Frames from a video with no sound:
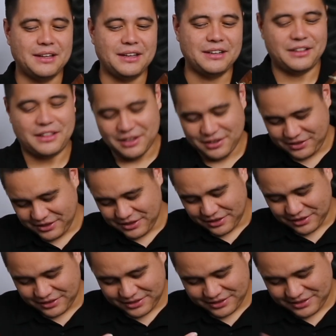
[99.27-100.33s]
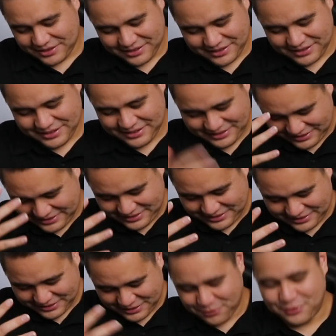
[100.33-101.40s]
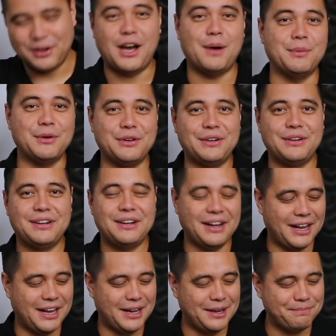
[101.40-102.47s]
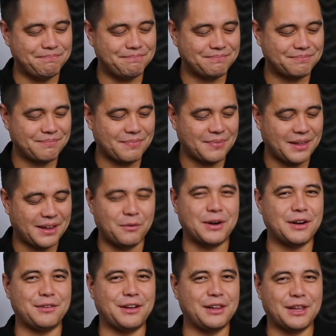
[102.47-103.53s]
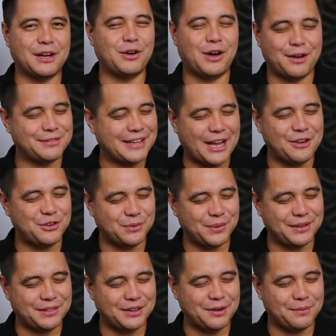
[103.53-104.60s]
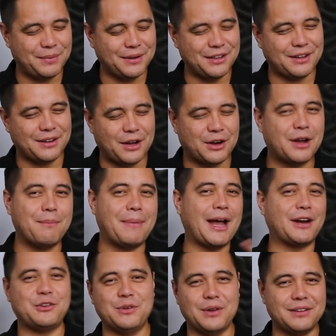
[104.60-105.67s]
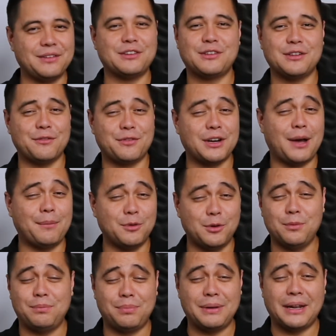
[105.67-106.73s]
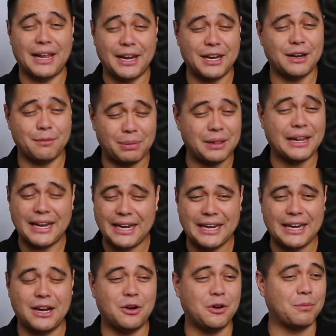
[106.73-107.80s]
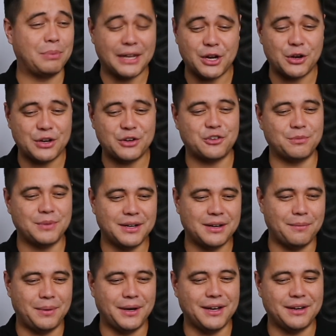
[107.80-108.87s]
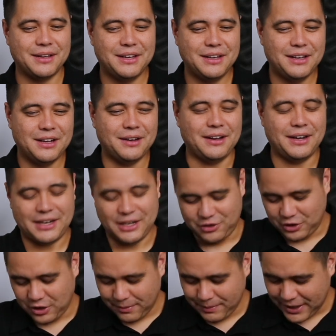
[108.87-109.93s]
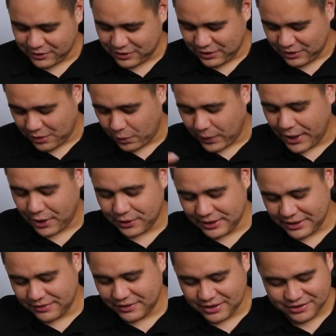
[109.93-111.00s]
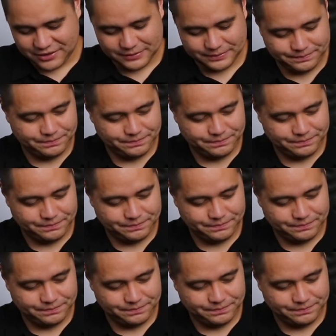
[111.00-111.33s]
This is phenomenal. I went a little off tangent right there, but I'll come back to it. This is a phenomenal playing or player instrument. But again, to come back to the rarity of this,